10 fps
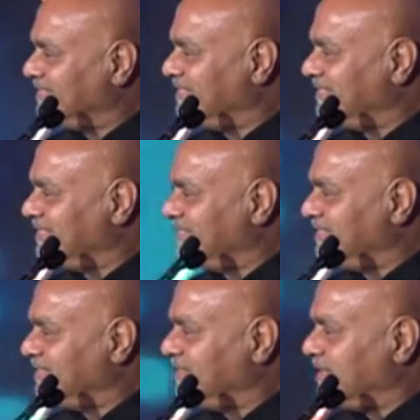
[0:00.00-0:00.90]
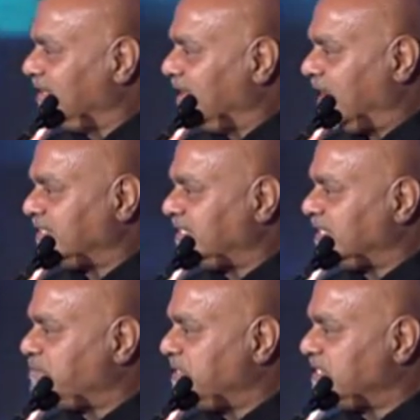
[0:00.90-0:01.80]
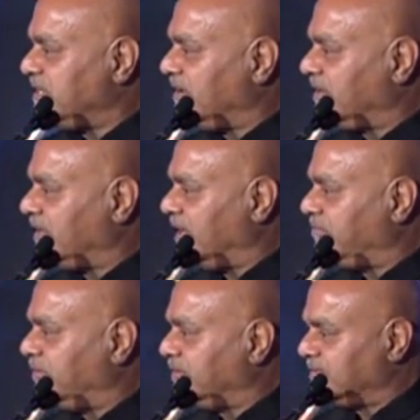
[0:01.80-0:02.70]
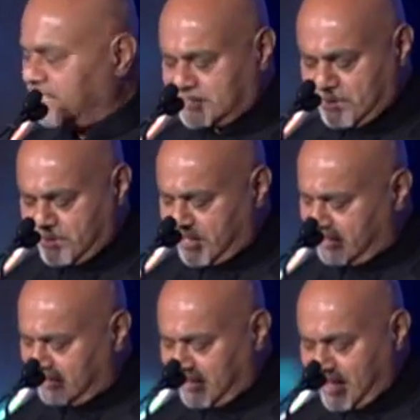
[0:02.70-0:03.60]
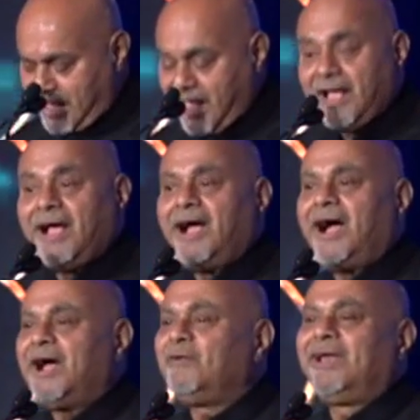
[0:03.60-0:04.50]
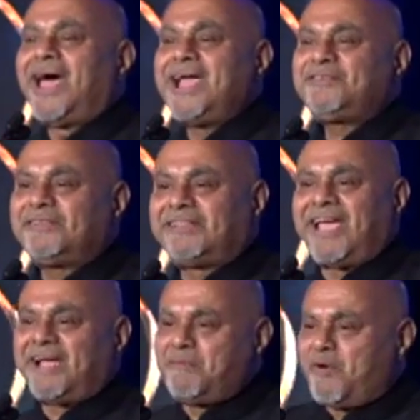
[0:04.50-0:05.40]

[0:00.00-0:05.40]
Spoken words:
And she is busy on her telephone. That's okay. I would like to thank my wife, Harsha,